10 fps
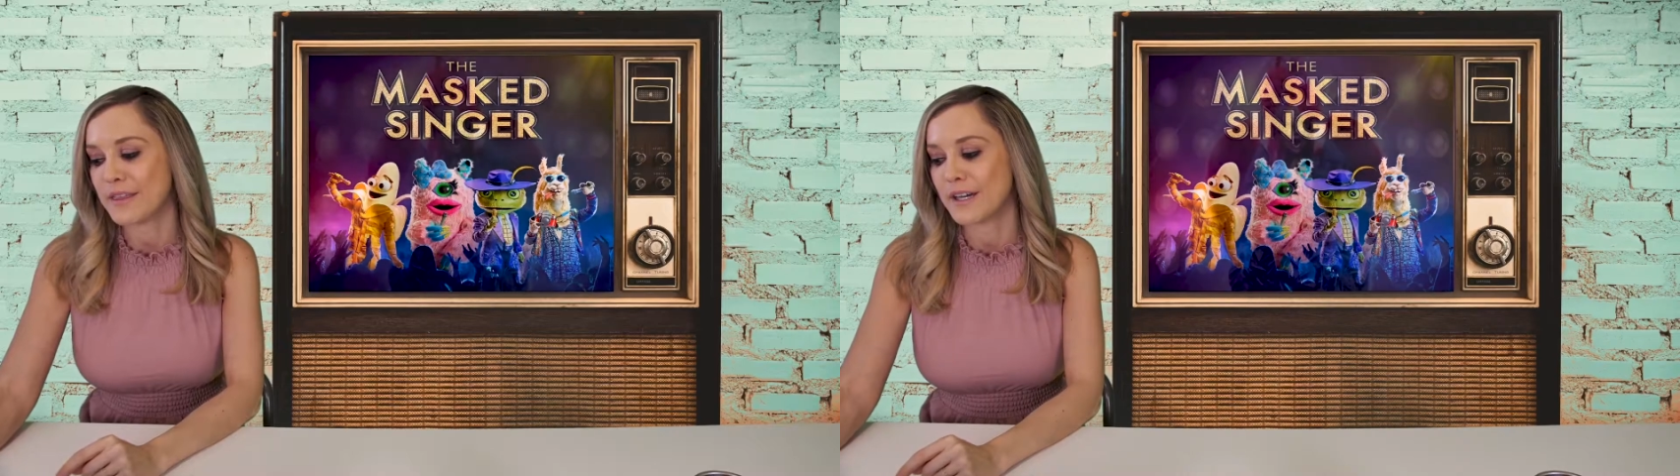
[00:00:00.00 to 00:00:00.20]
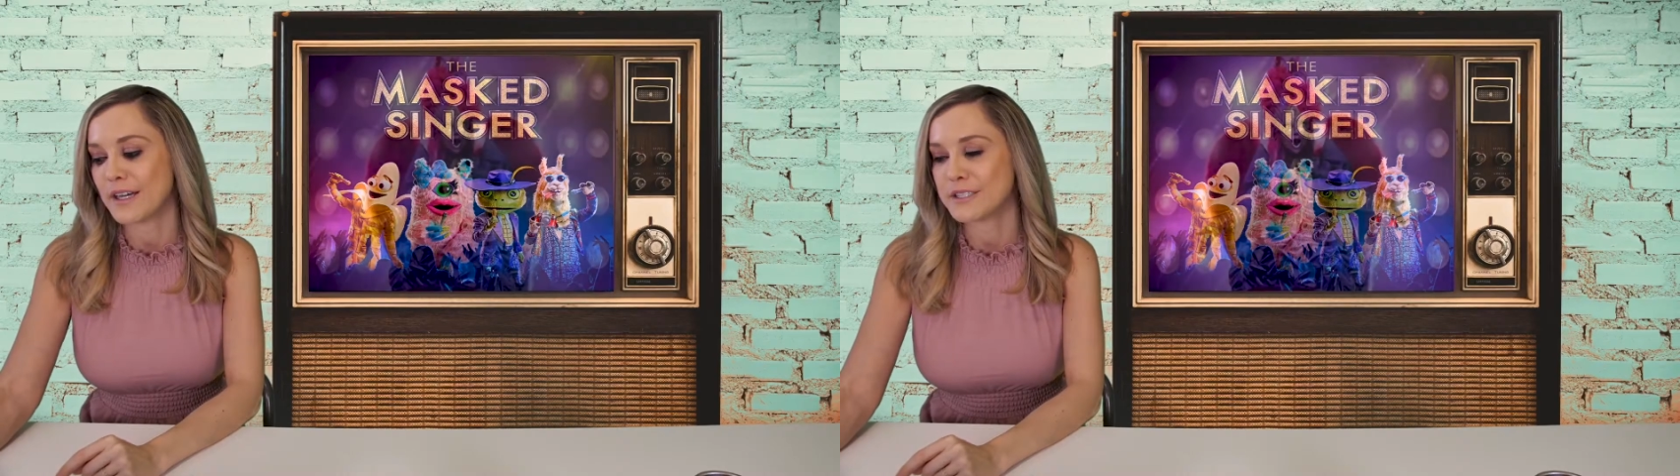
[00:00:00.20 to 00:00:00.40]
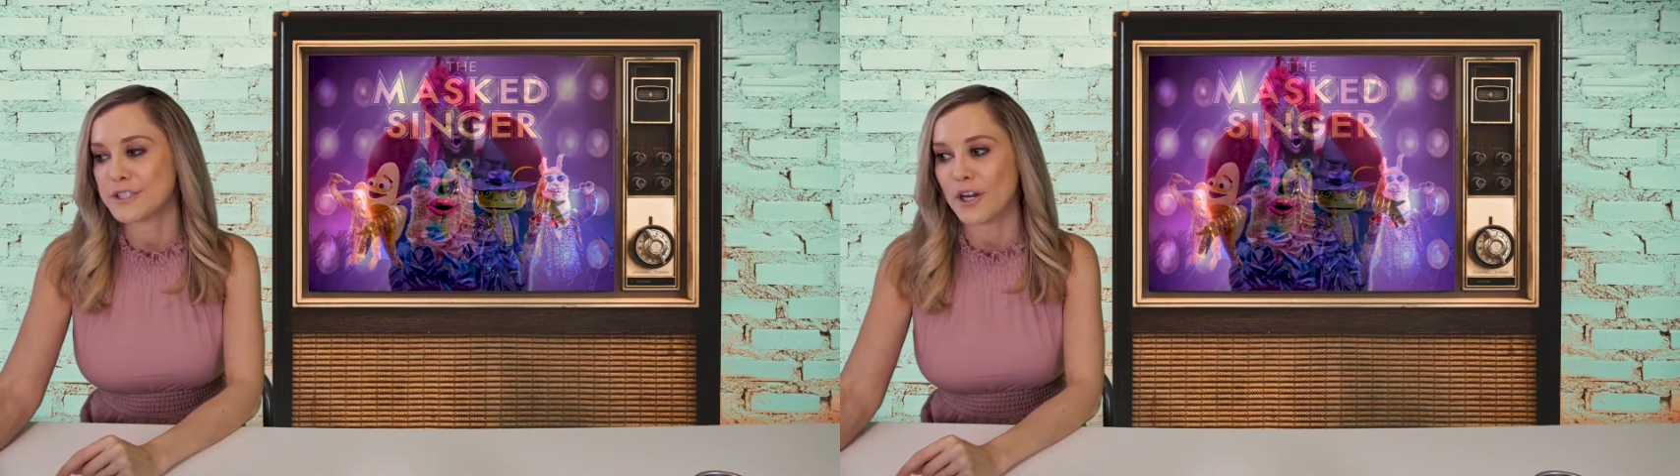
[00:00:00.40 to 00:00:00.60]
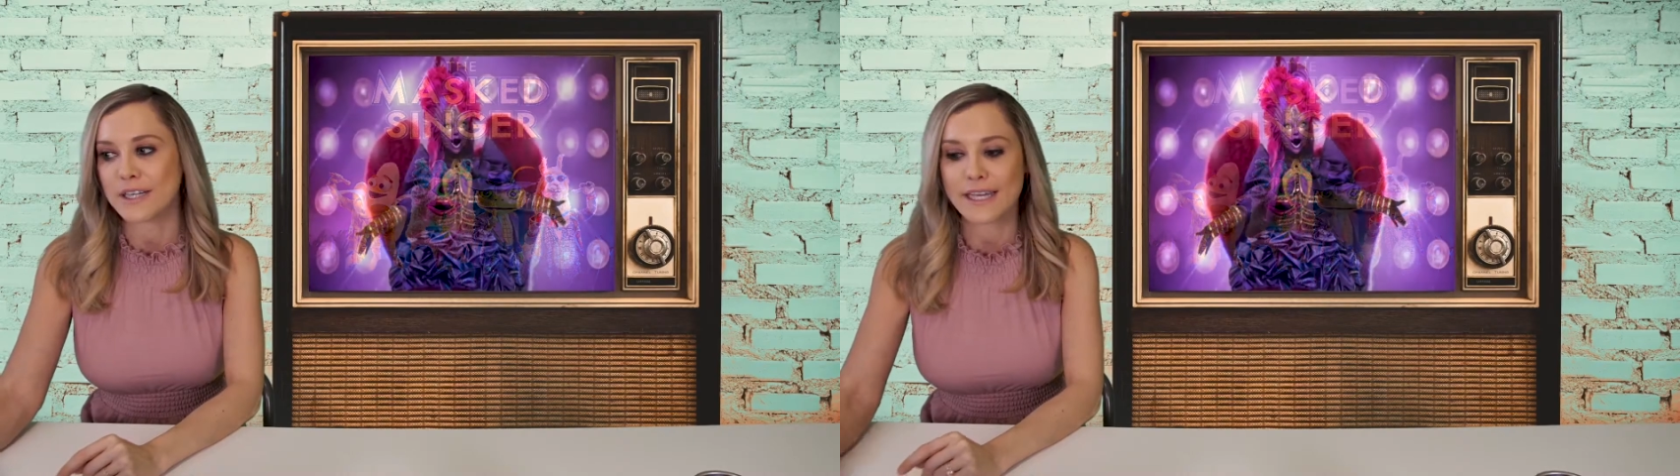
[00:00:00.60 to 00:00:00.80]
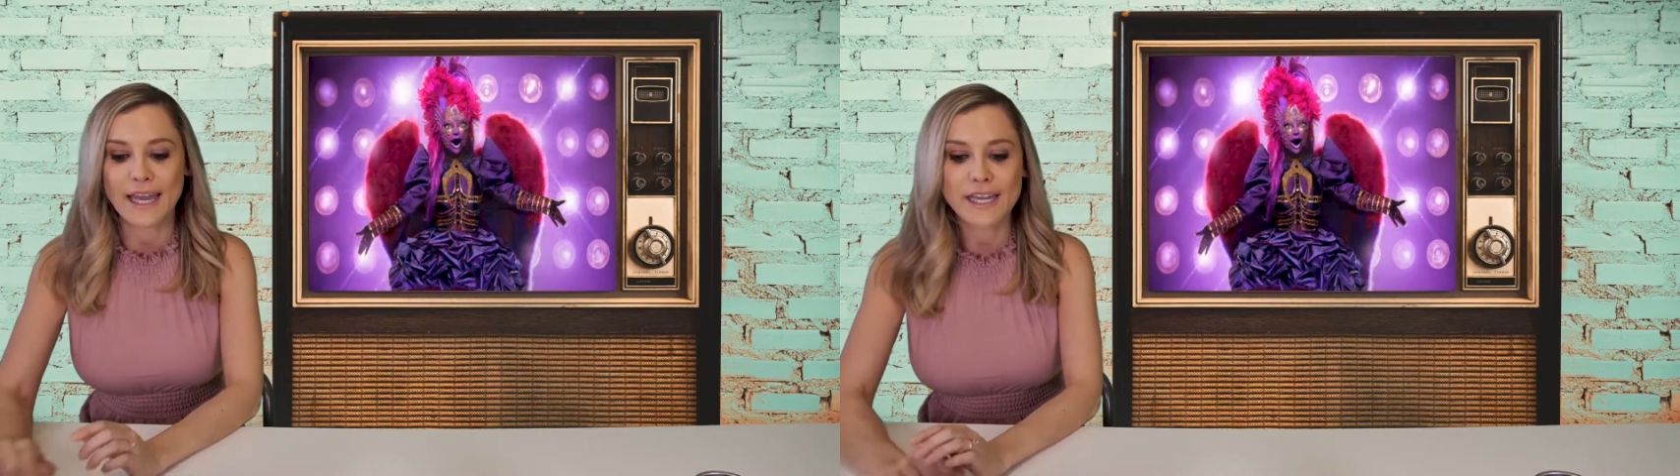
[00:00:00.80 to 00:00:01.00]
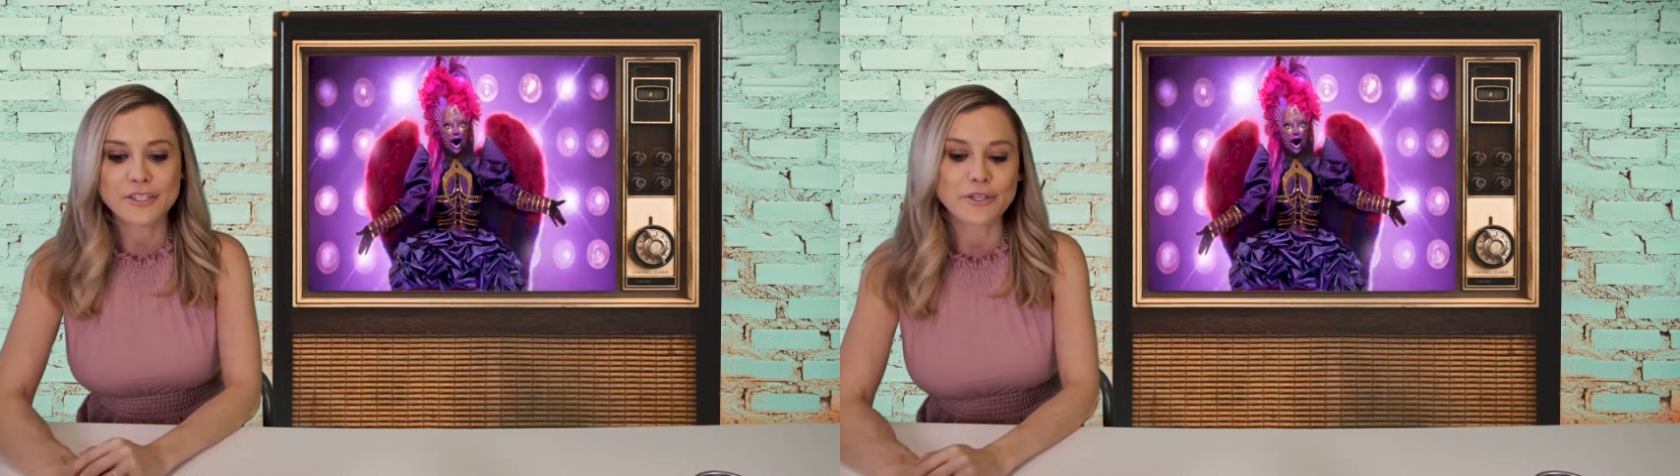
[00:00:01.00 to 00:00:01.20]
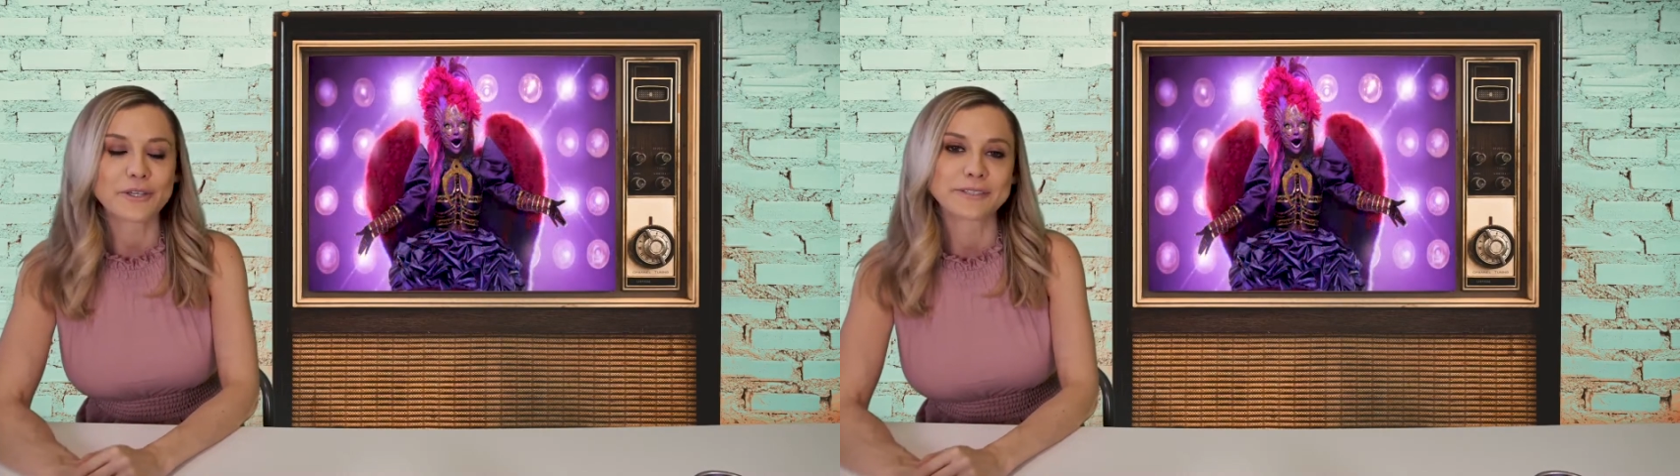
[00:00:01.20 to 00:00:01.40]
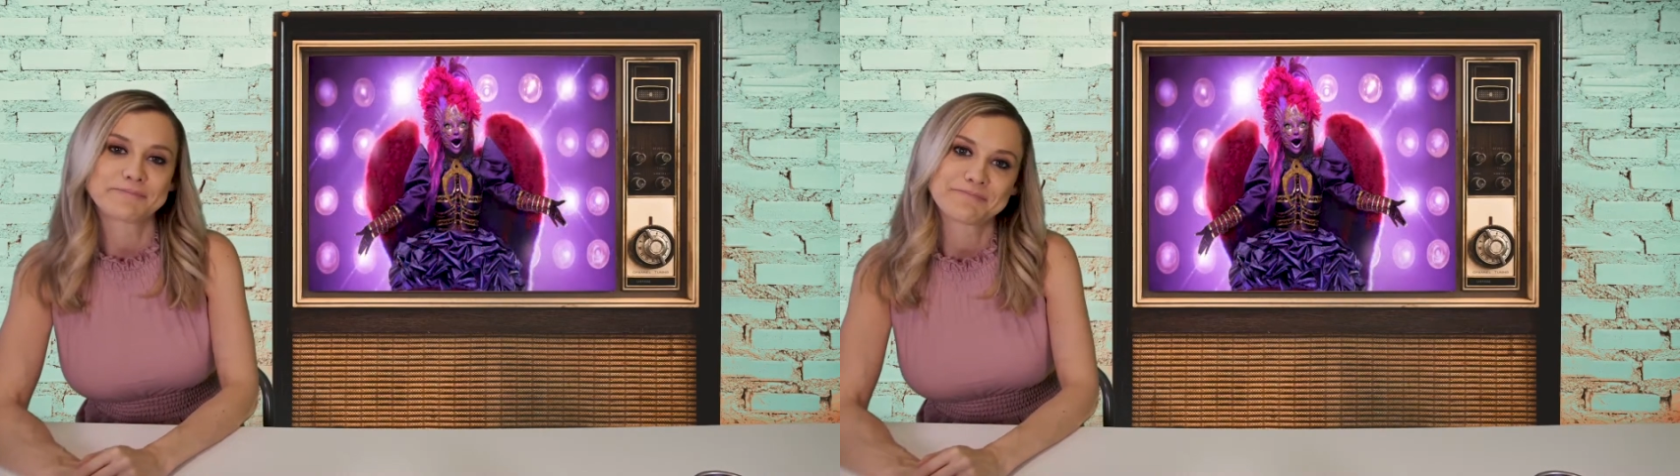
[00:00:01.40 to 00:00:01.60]
The Dark
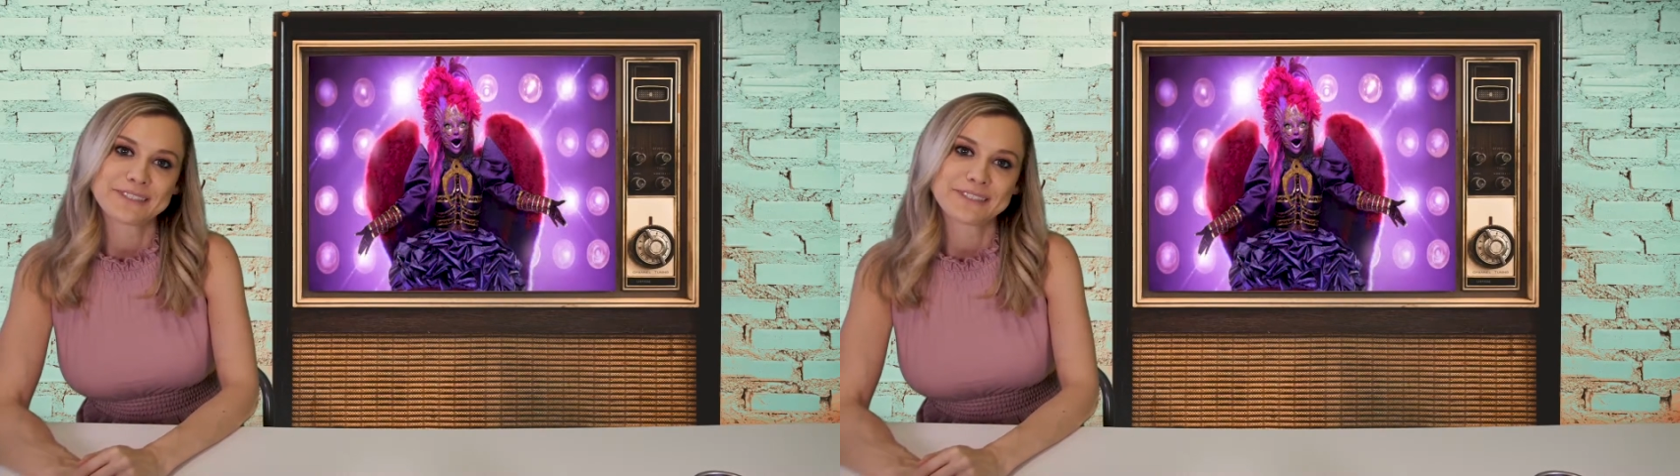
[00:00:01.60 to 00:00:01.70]
Angel.